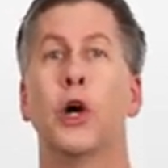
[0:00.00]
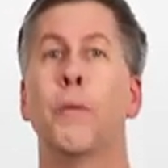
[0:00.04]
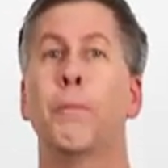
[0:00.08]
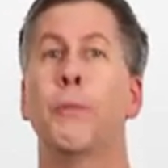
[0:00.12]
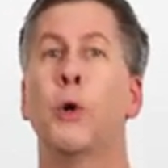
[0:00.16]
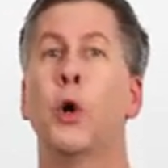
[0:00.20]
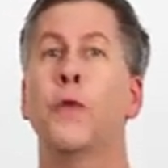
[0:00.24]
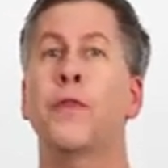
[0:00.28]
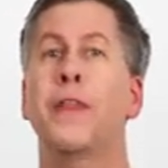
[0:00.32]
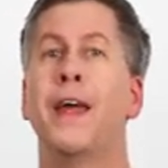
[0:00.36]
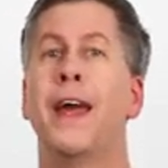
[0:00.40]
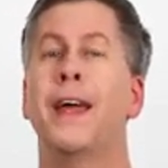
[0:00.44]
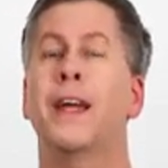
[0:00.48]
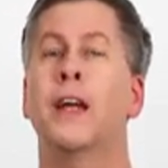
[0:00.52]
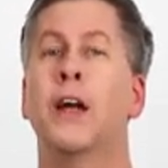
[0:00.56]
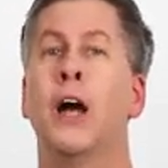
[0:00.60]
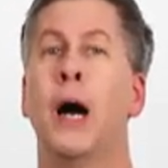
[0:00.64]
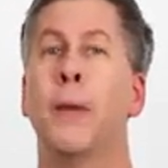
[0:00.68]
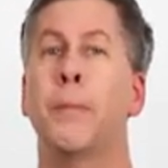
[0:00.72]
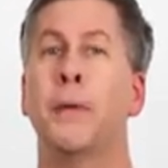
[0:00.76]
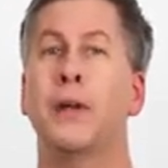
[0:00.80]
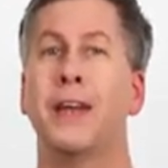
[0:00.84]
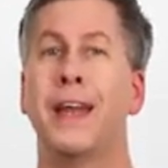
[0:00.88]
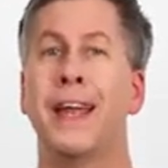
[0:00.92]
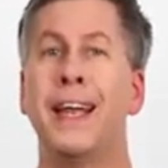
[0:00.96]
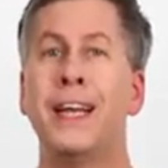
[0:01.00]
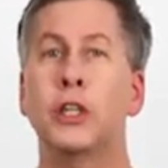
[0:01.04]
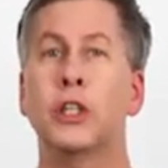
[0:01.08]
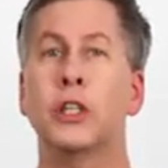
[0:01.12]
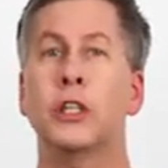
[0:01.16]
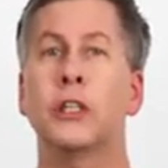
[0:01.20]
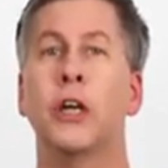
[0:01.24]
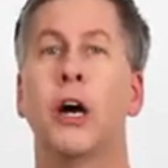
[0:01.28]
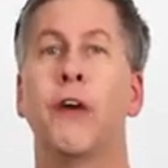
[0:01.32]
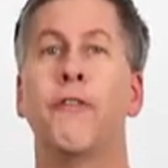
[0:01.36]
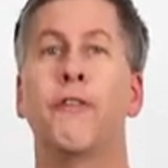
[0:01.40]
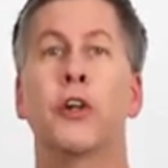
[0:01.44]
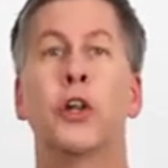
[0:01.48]
both a
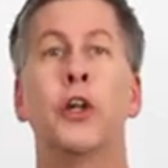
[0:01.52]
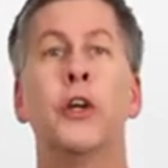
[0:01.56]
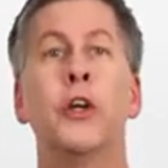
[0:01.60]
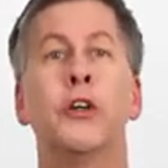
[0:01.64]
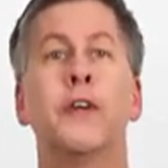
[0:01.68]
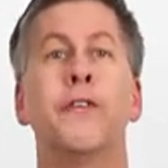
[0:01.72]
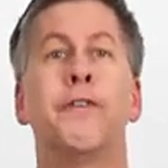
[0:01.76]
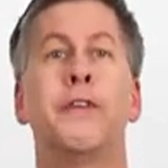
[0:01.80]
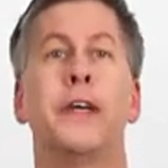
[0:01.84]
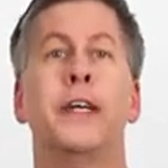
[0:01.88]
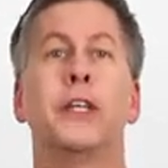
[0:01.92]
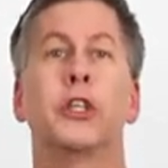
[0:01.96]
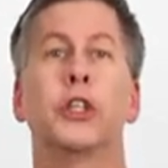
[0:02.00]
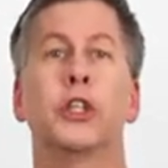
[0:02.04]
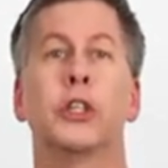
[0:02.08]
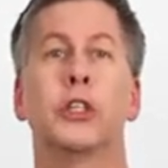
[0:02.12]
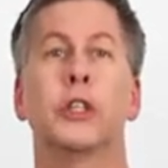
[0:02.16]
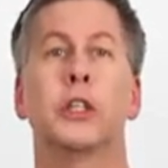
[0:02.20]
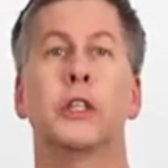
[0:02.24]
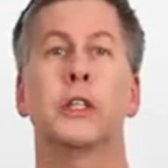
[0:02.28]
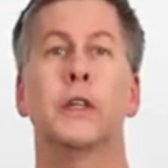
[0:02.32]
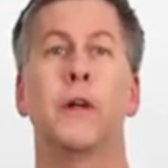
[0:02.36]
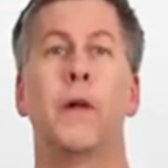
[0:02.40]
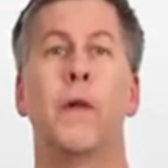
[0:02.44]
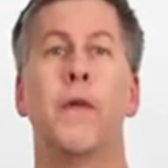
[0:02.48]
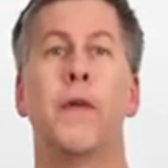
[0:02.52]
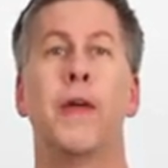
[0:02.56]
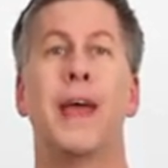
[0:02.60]
combination of clinical features